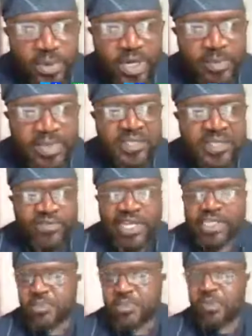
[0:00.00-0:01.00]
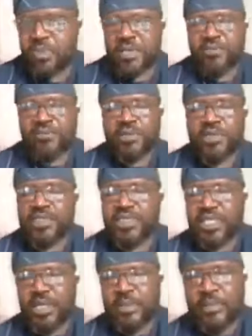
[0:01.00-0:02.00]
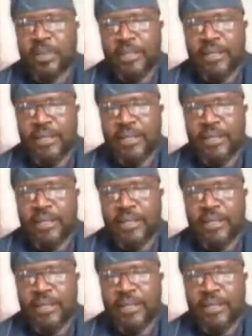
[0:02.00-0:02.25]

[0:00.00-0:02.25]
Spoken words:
Embraer program is a flagship program for us.